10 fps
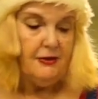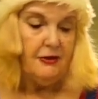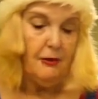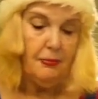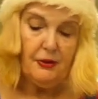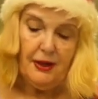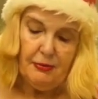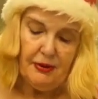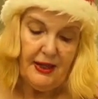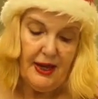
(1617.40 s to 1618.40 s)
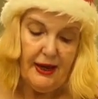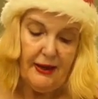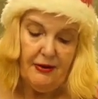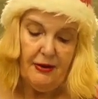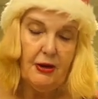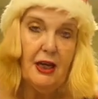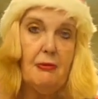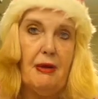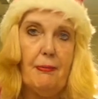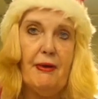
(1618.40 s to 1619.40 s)
So I'll put that with that, and I'll keep
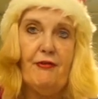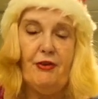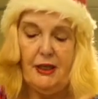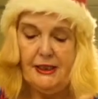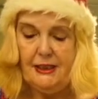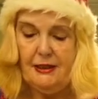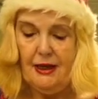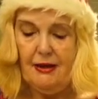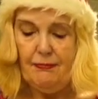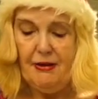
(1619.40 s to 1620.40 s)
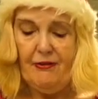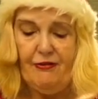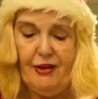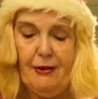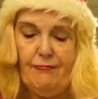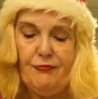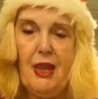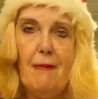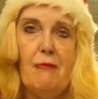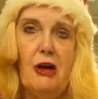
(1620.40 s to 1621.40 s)
that bit of ice, that bit of
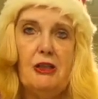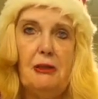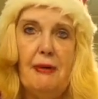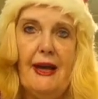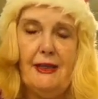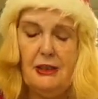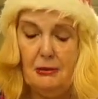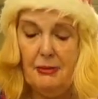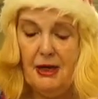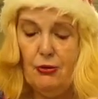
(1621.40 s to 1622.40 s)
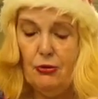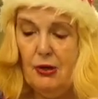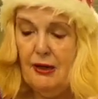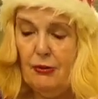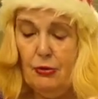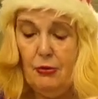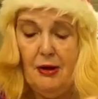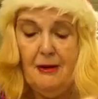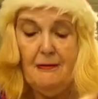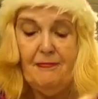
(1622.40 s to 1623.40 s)
marzipan to make all the little
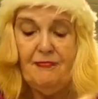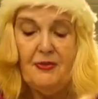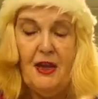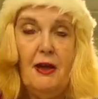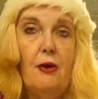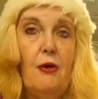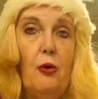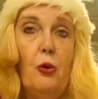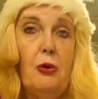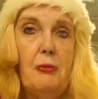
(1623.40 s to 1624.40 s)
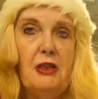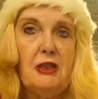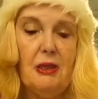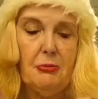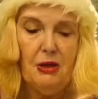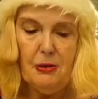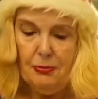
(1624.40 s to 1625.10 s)
ornaments I'm going